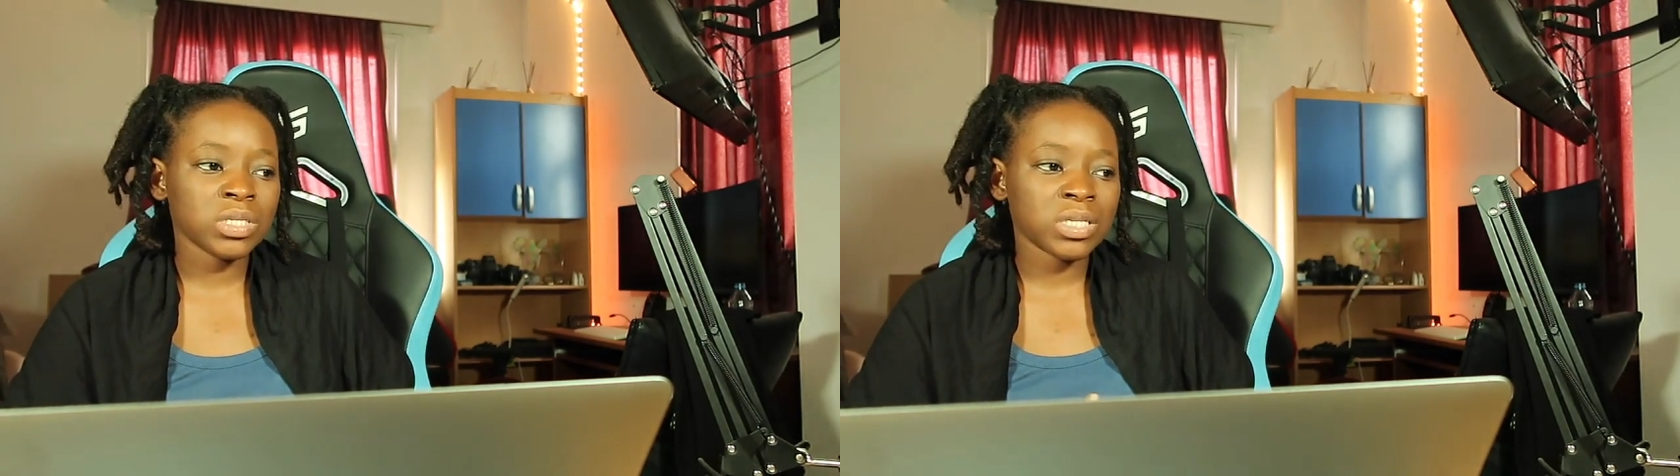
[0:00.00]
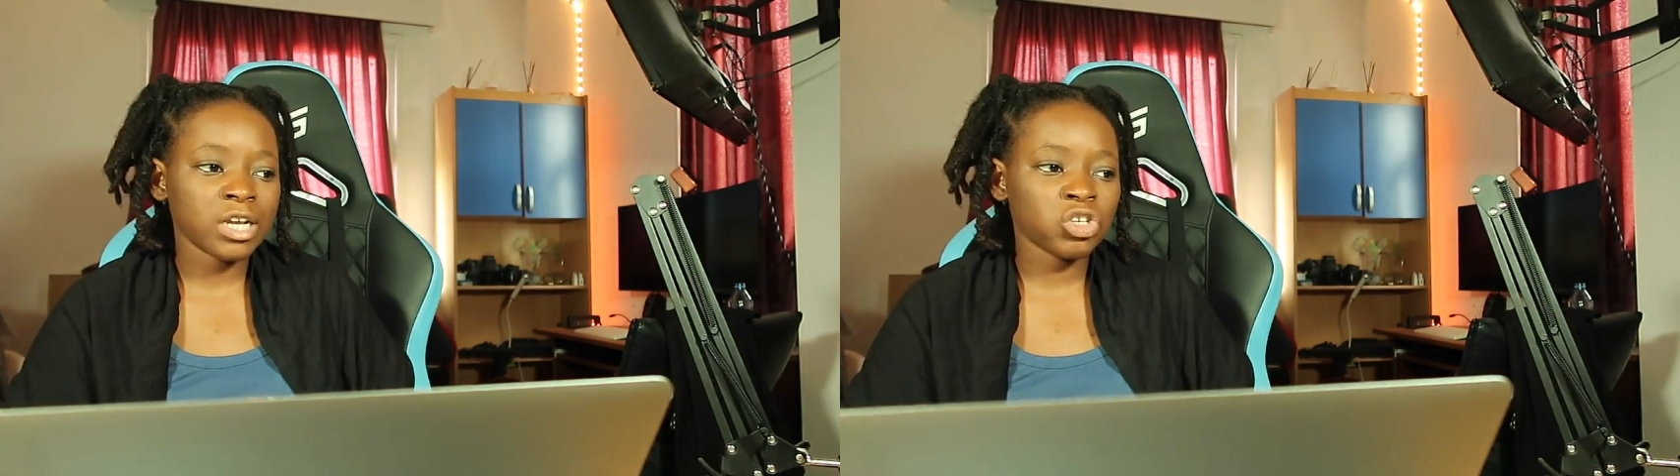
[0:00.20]

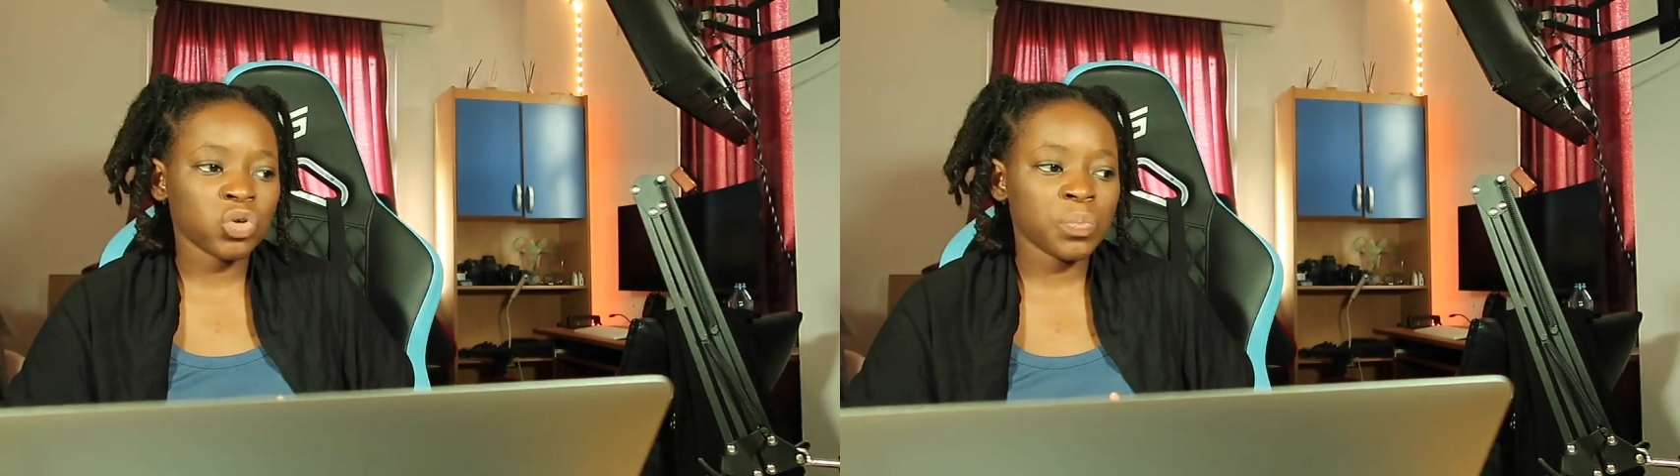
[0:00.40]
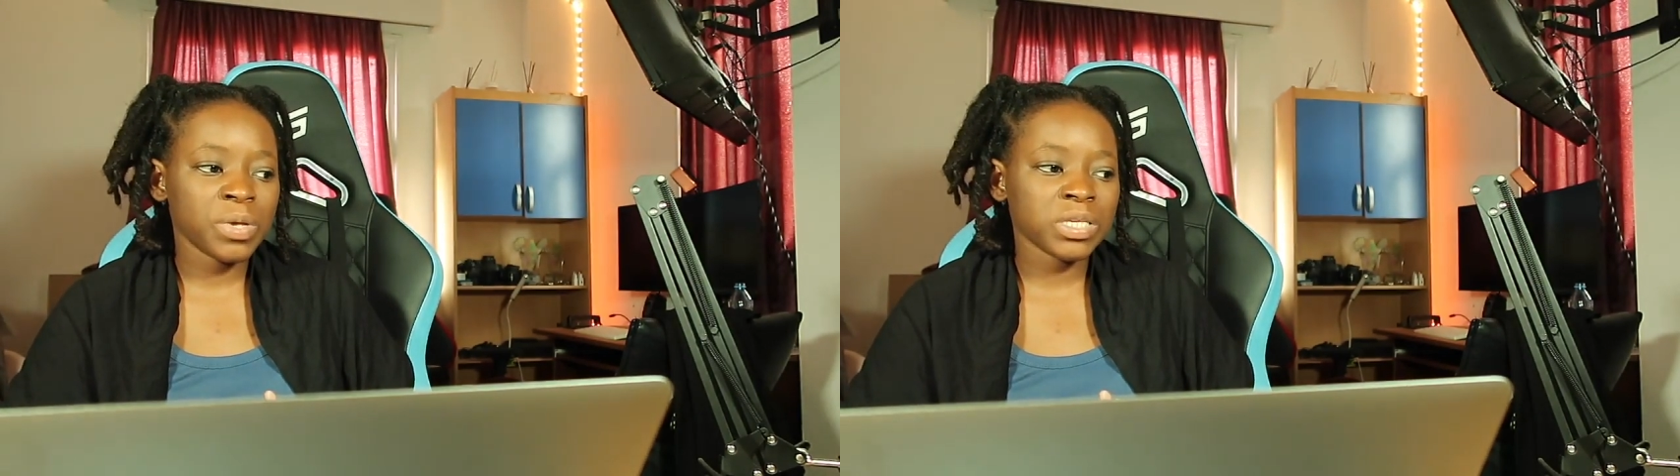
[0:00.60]
such
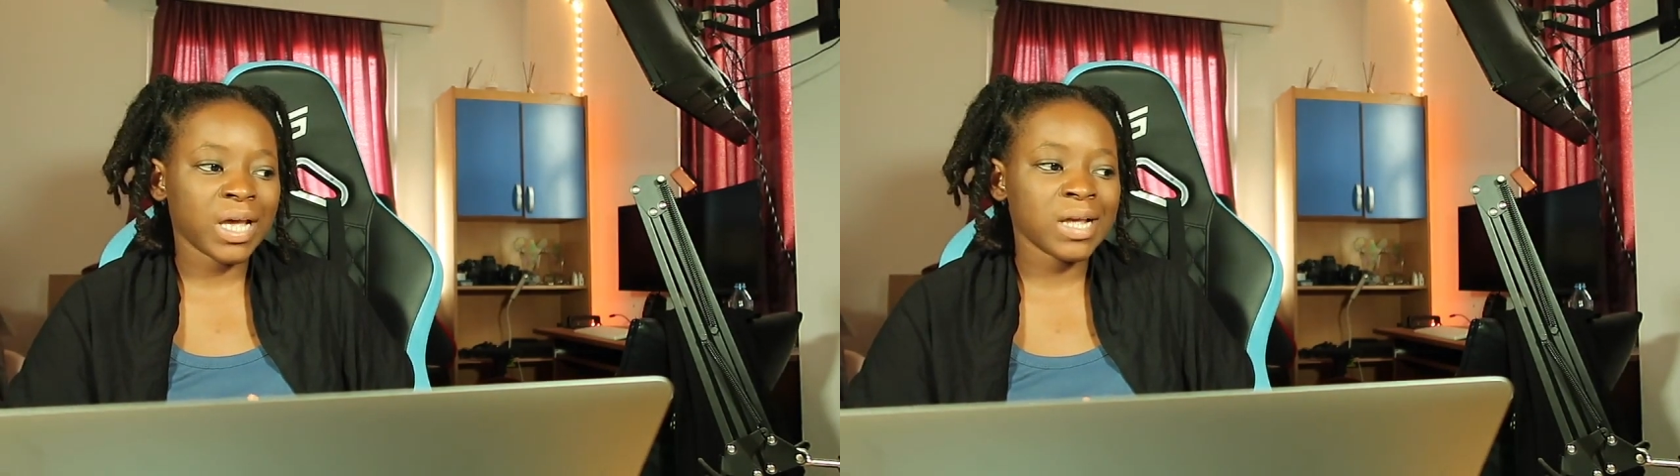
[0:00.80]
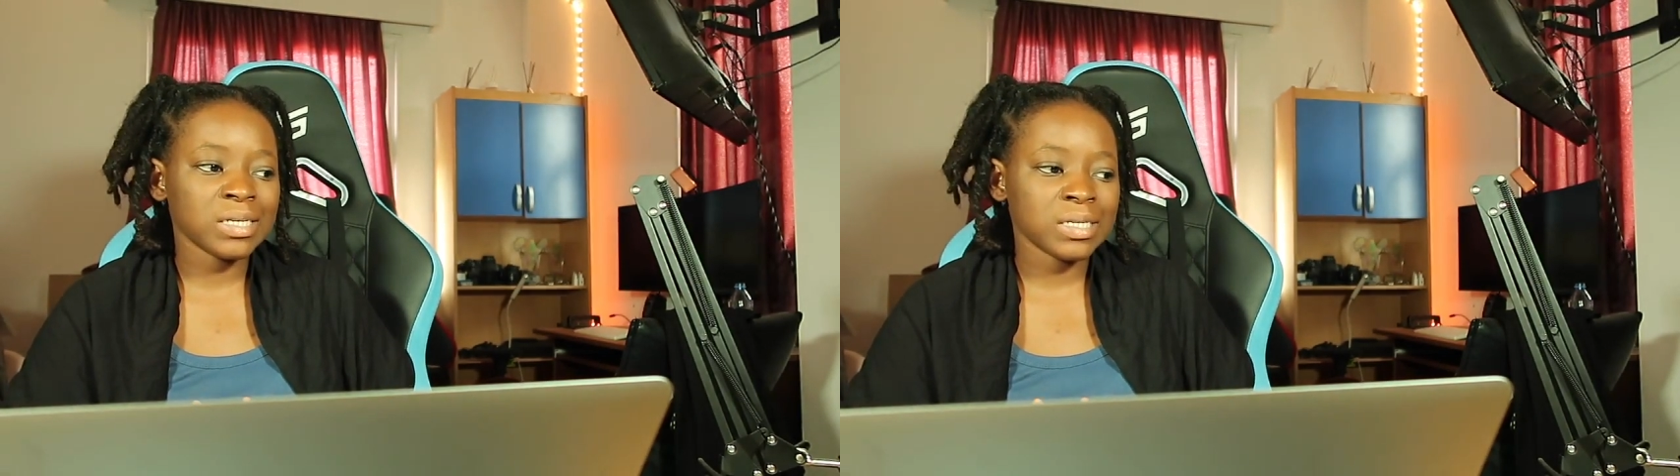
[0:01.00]
topics
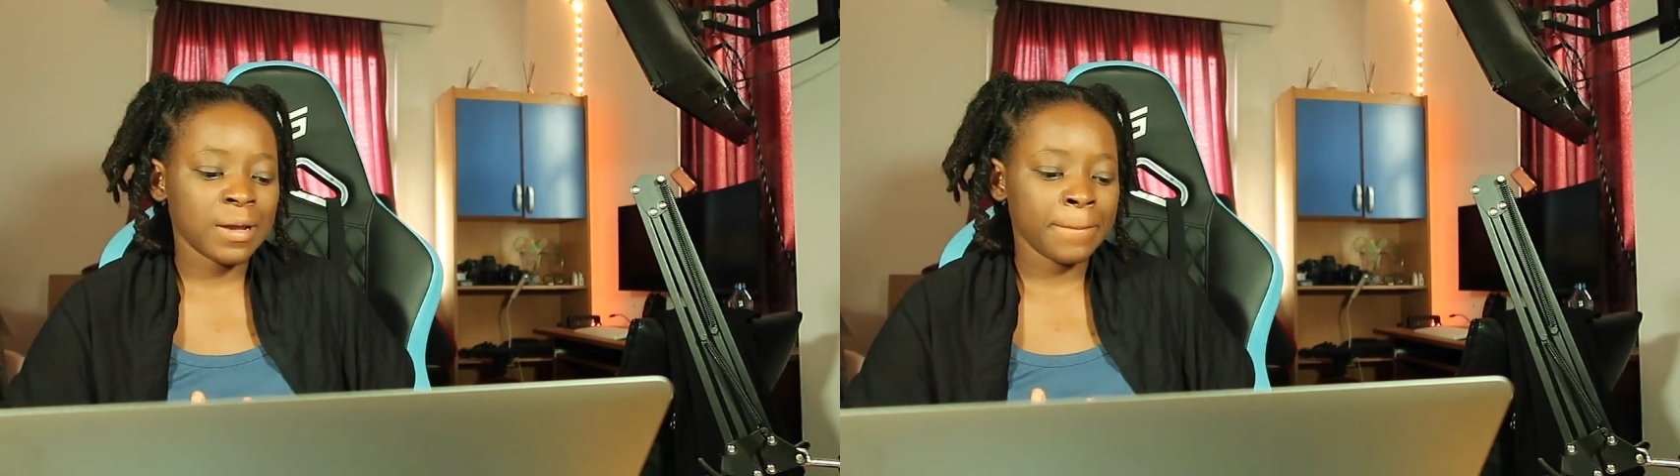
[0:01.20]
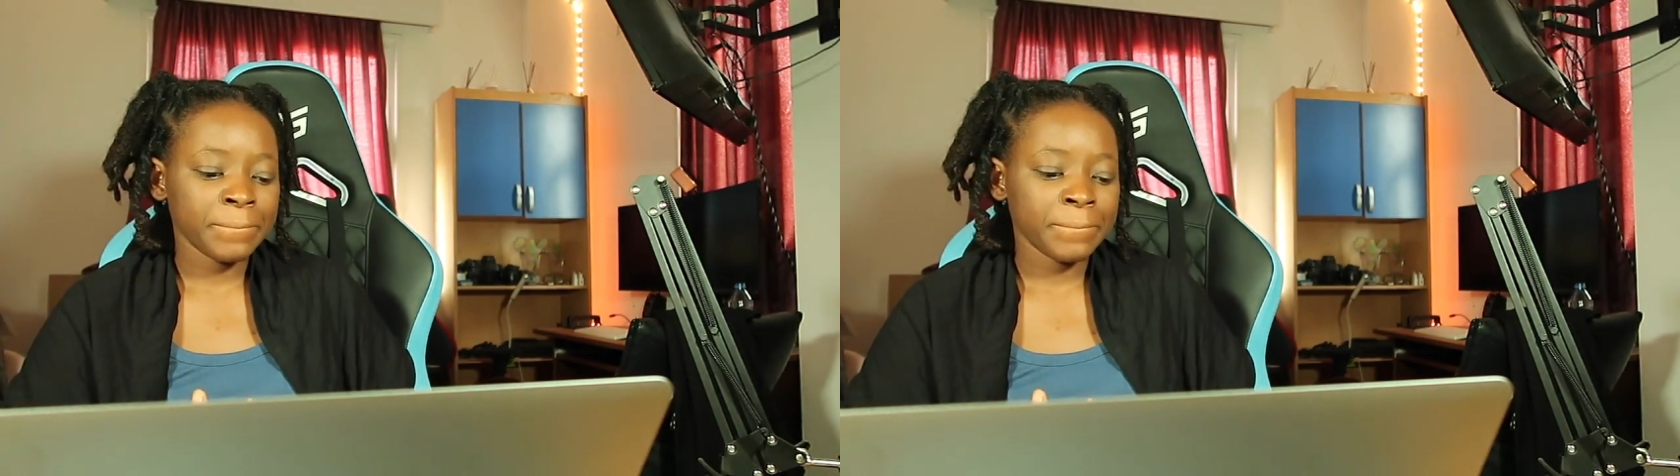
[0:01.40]
and